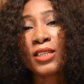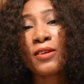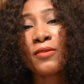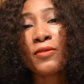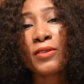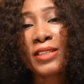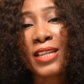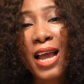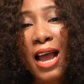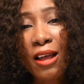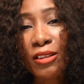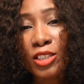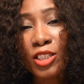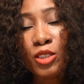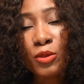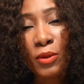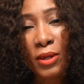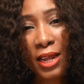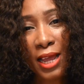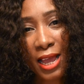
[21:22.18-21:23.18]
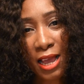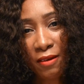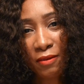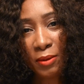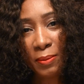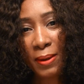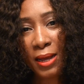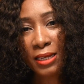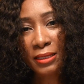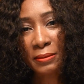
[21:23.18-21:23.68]
for now, this is what I have
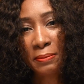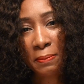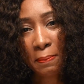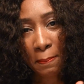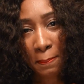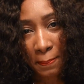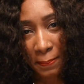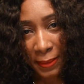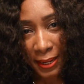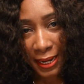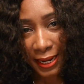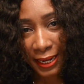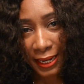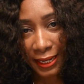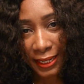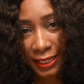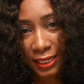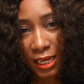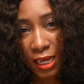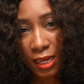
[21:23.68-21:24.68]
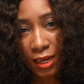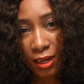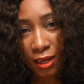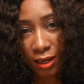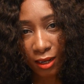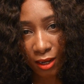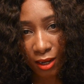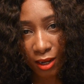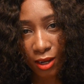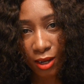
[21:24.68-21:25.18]
about buying
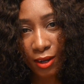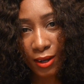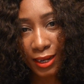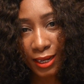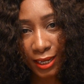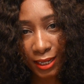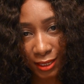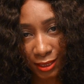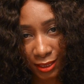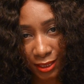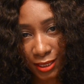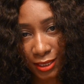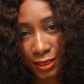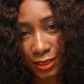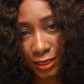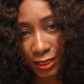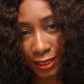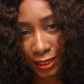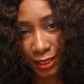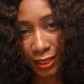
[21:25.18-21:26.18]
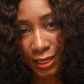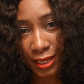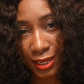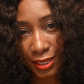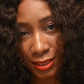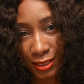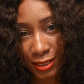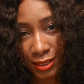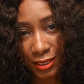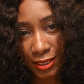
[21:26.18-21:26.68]
a car in Italy.
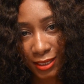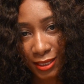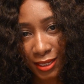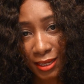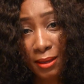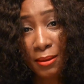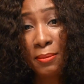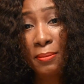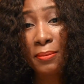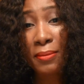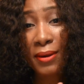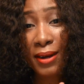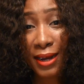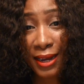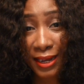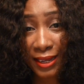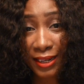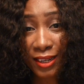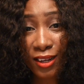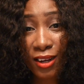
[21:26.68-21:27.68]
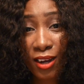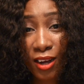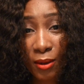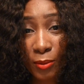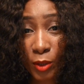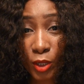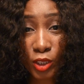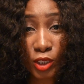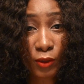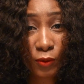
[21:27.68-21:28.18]
Yes, buying a car,
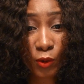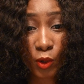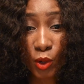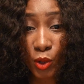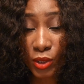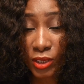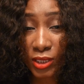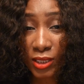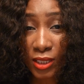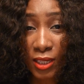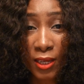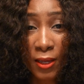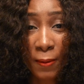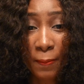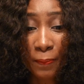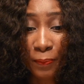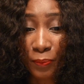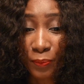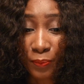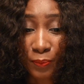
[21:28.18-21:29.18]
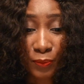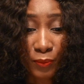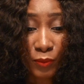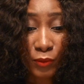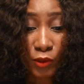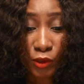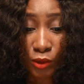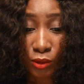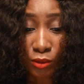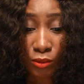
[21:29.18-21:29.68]
because of course,
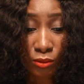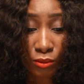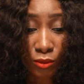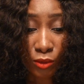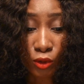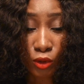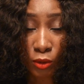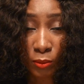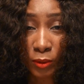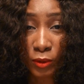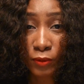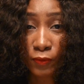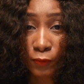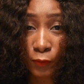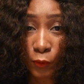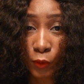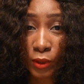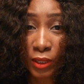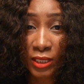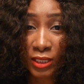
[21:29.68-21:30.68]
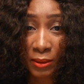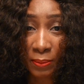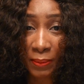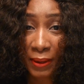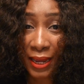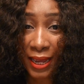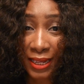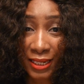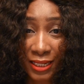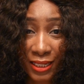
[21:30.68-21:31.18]
to be fully
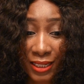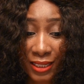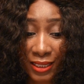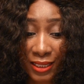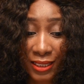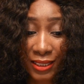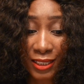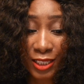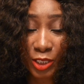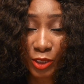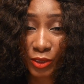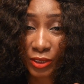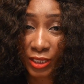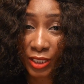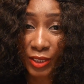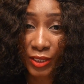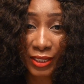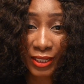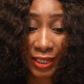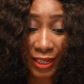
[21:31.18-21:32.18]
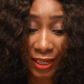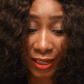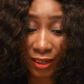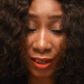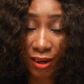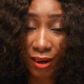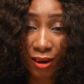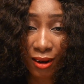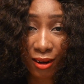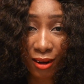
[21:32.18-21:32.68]
independent in Italy, you need to get
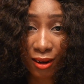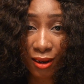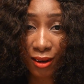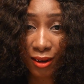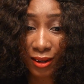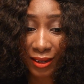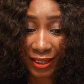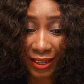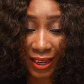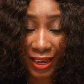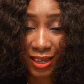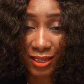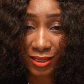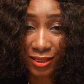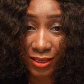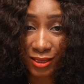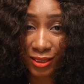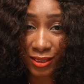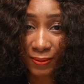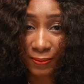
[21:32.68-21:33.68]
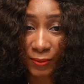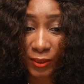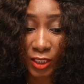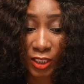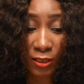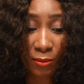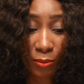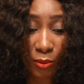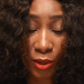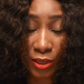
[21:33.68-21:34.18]
a car. Yes,
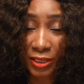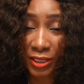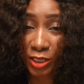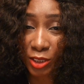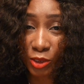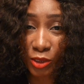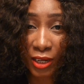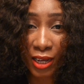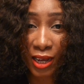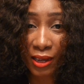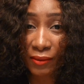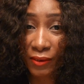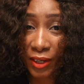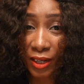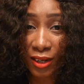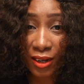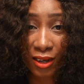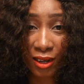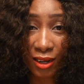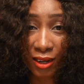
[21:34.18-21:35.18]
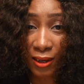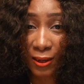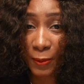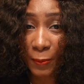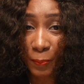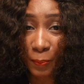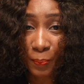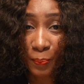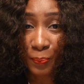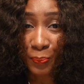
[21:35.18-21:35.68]
it's important to have a car,